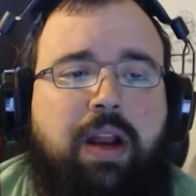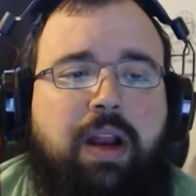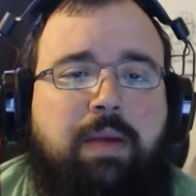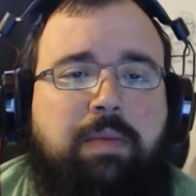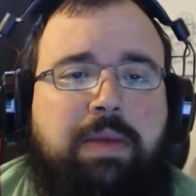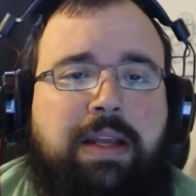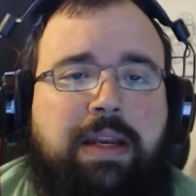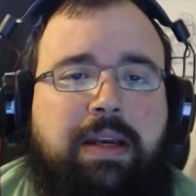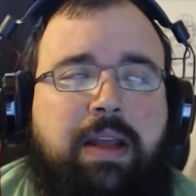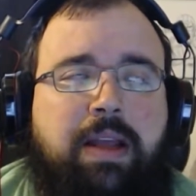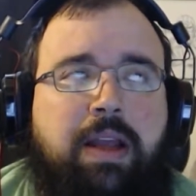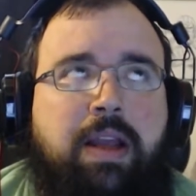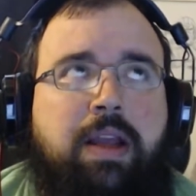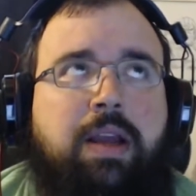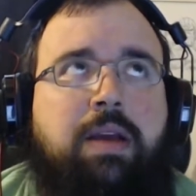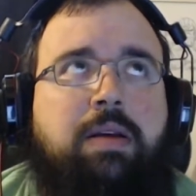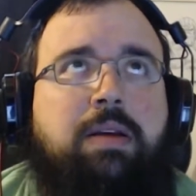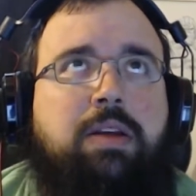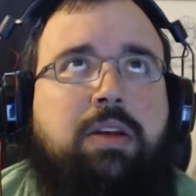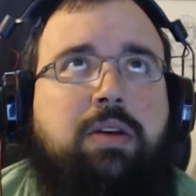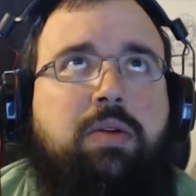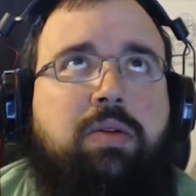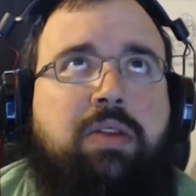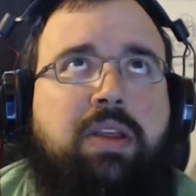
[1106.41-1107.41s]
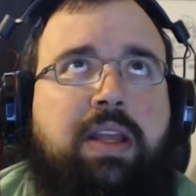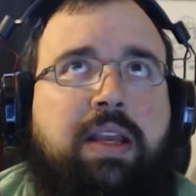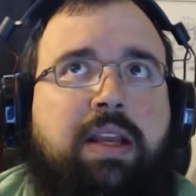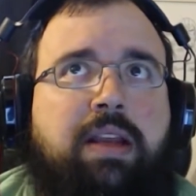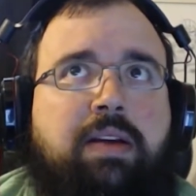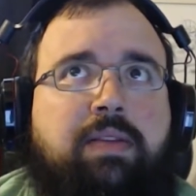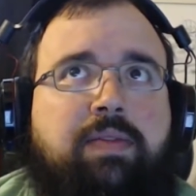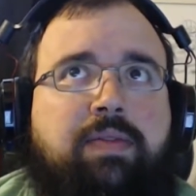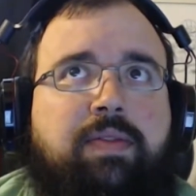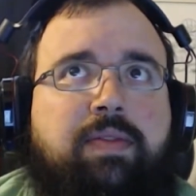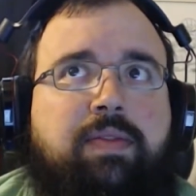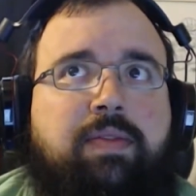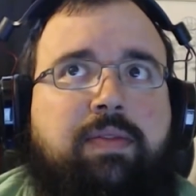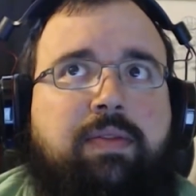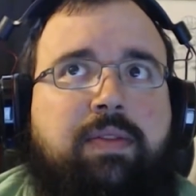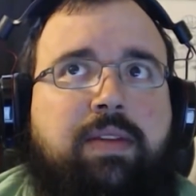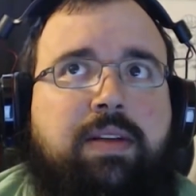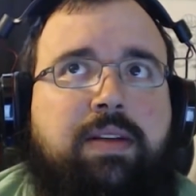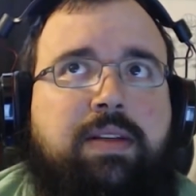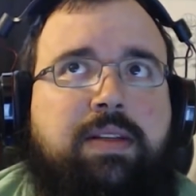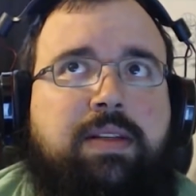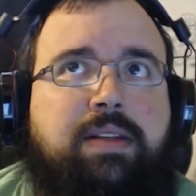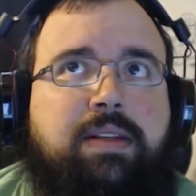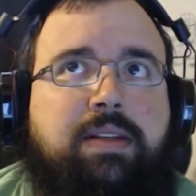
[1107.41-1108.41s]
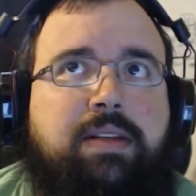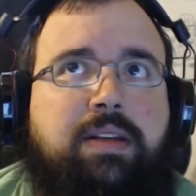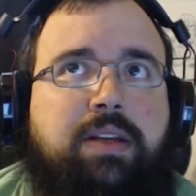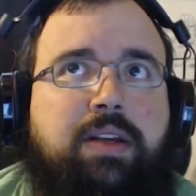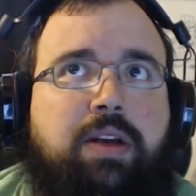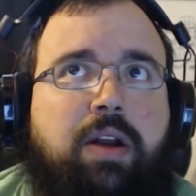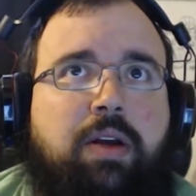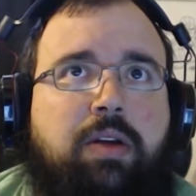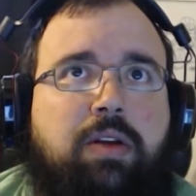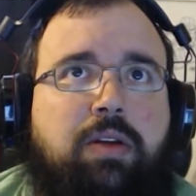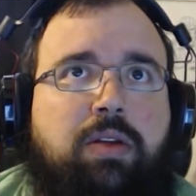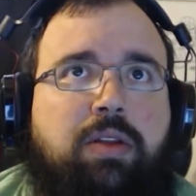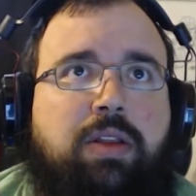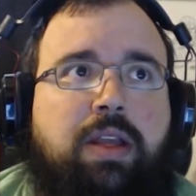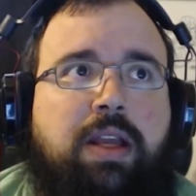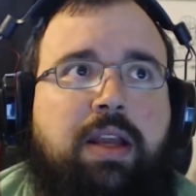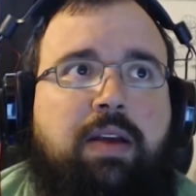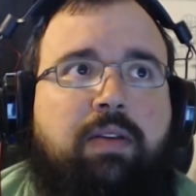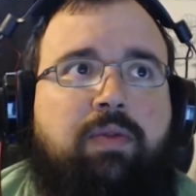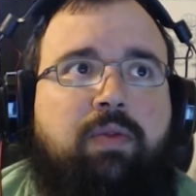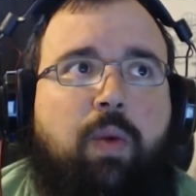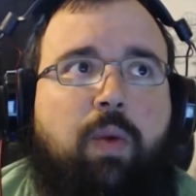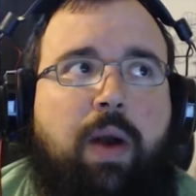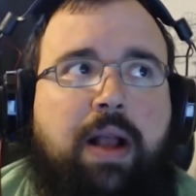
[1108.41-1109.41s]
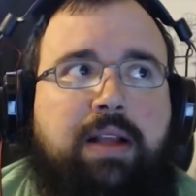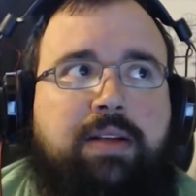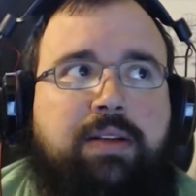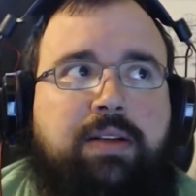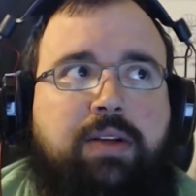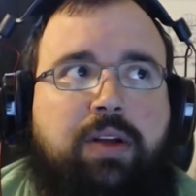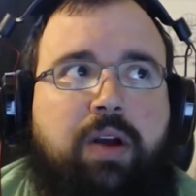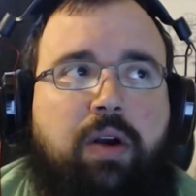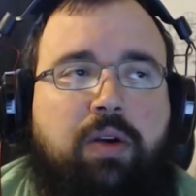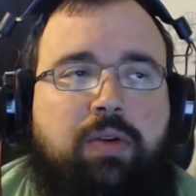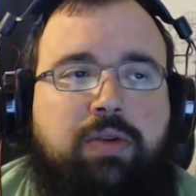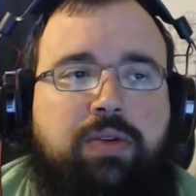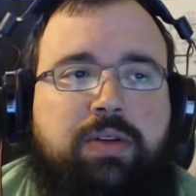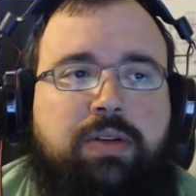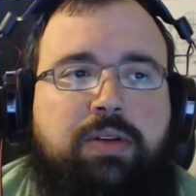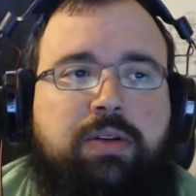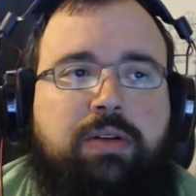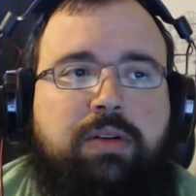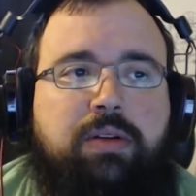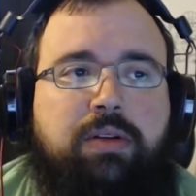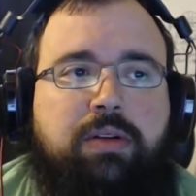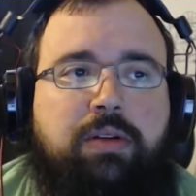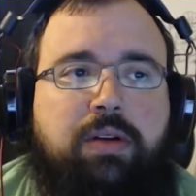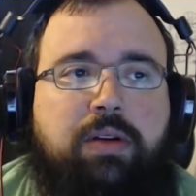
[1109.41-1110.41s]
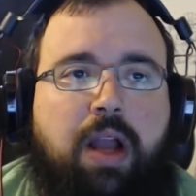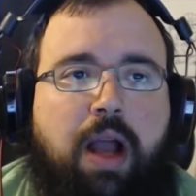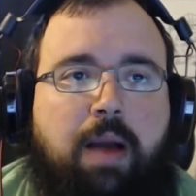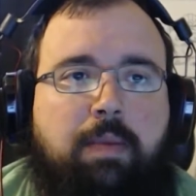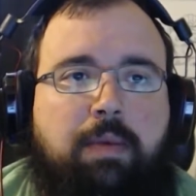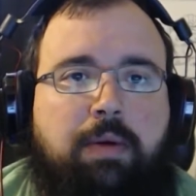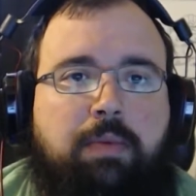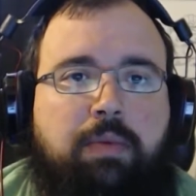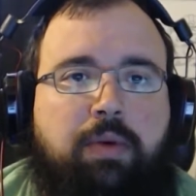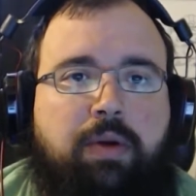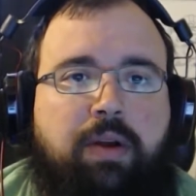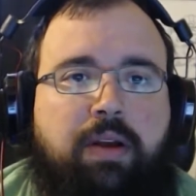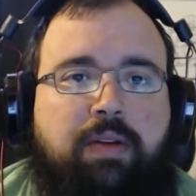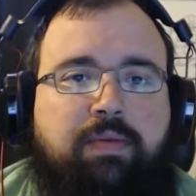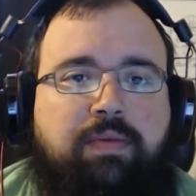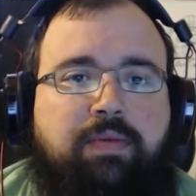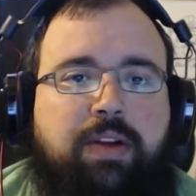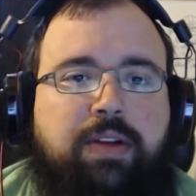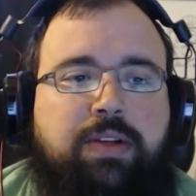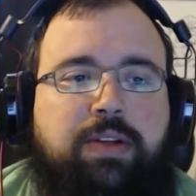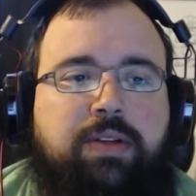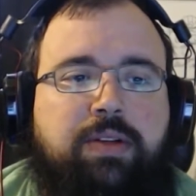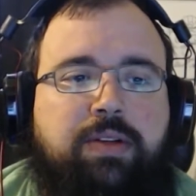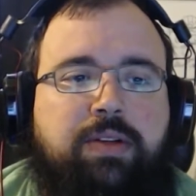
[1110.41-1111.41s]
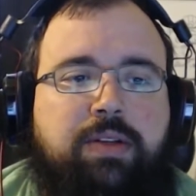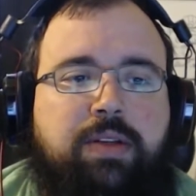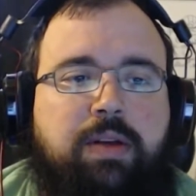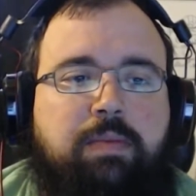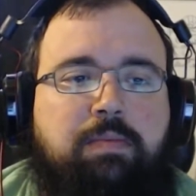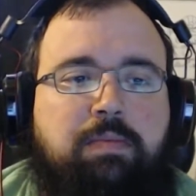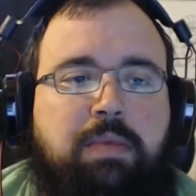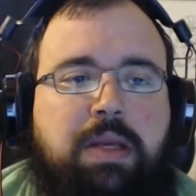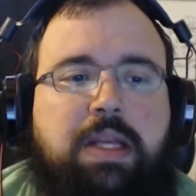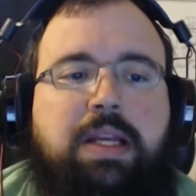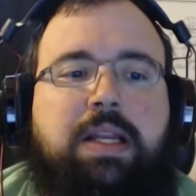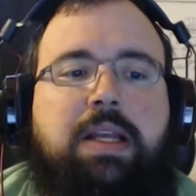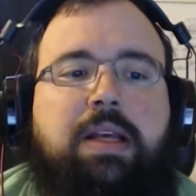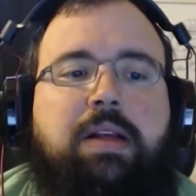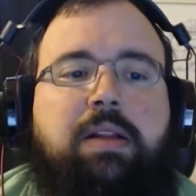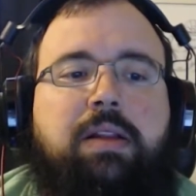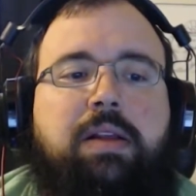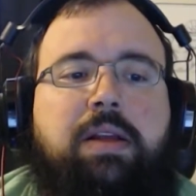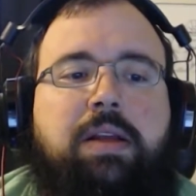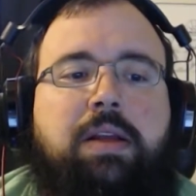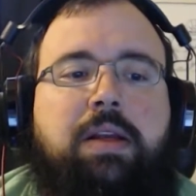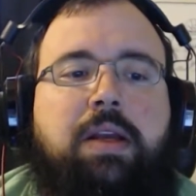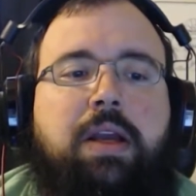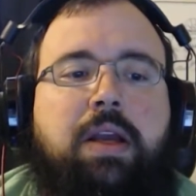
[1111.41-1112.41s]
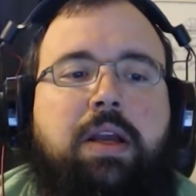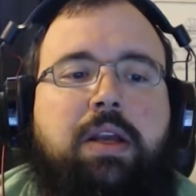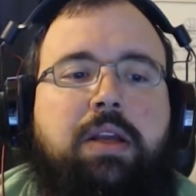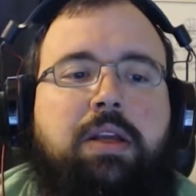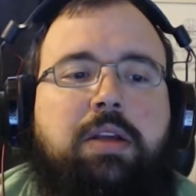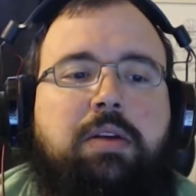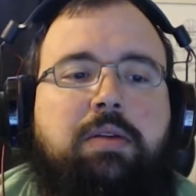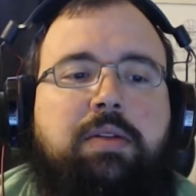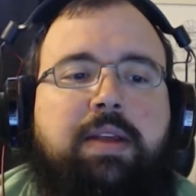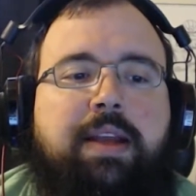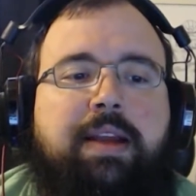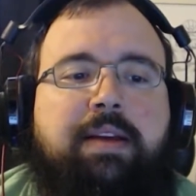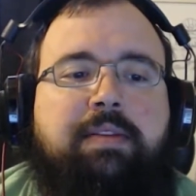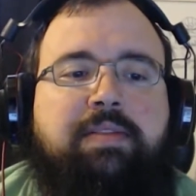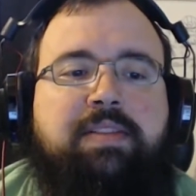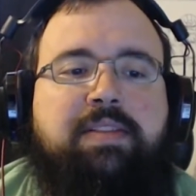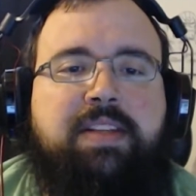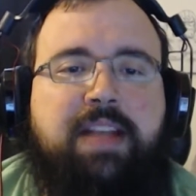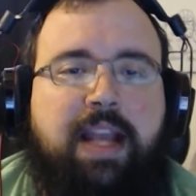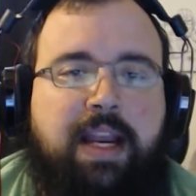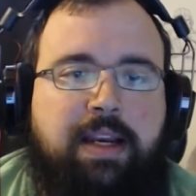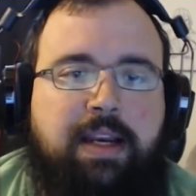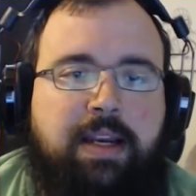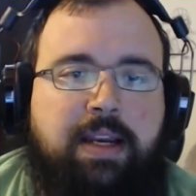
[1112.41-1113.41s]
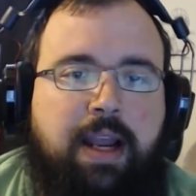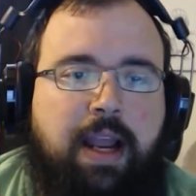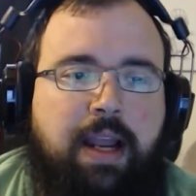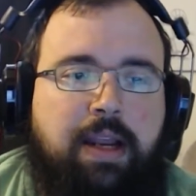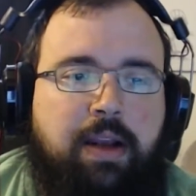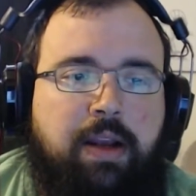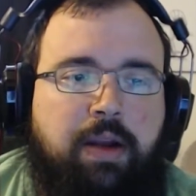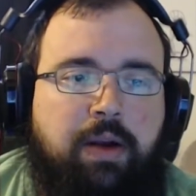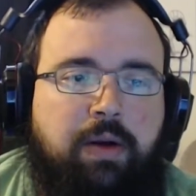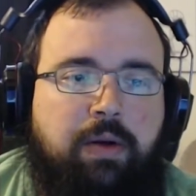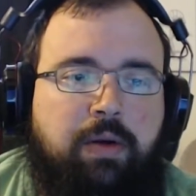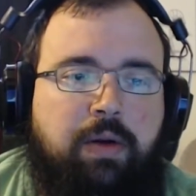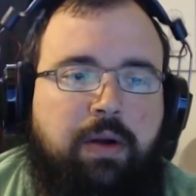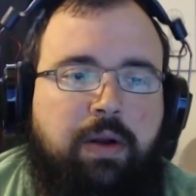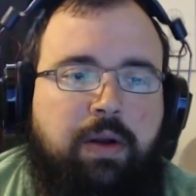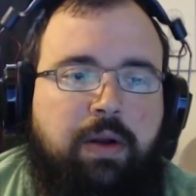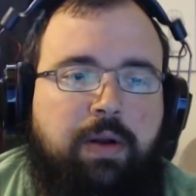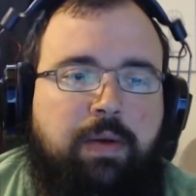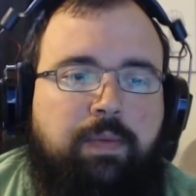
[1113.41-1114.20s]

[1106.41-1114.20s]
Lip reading: I mean, you think of this, you think of West Coast comic book conventions, immediately you think of San Diego.